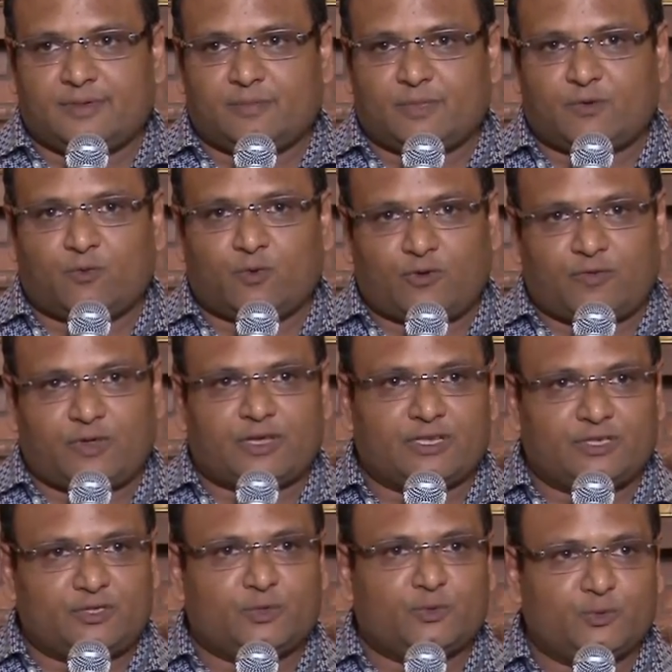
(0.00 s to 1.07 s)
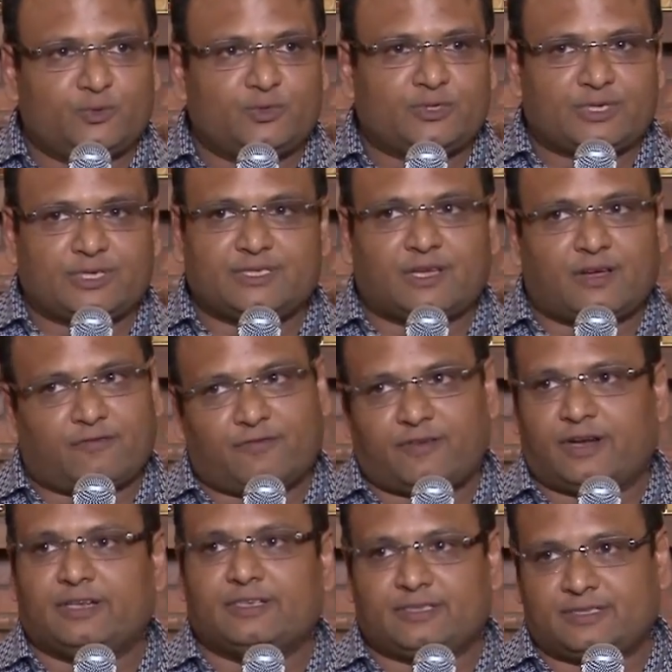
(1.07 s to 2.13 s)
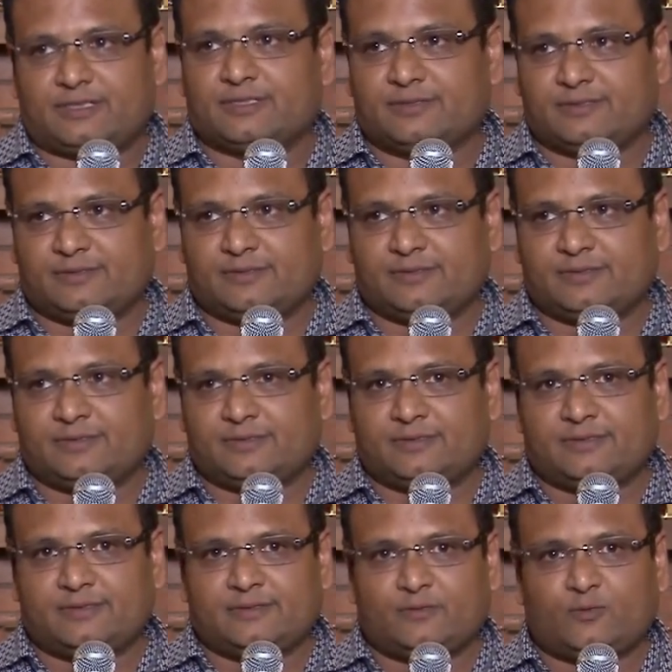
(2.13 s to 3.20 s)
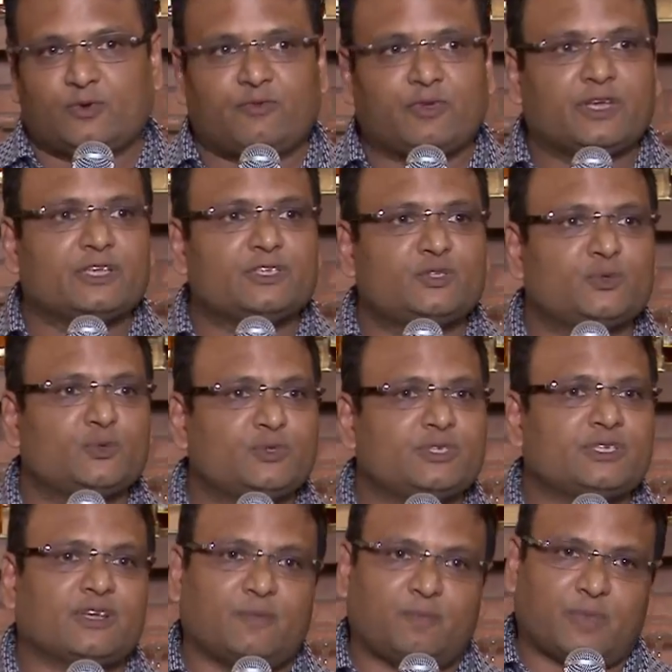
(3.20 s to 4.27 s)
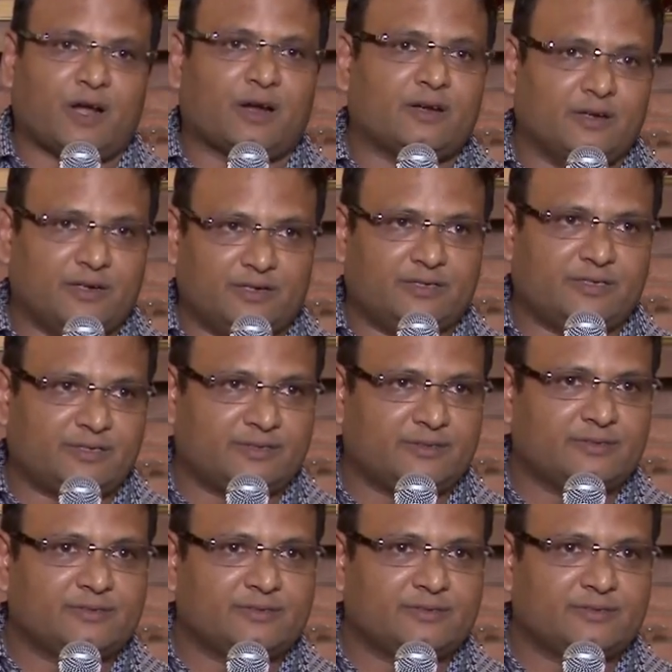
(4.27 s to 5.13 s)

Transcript: But what we can choose is our friends. What we can choose is our partners.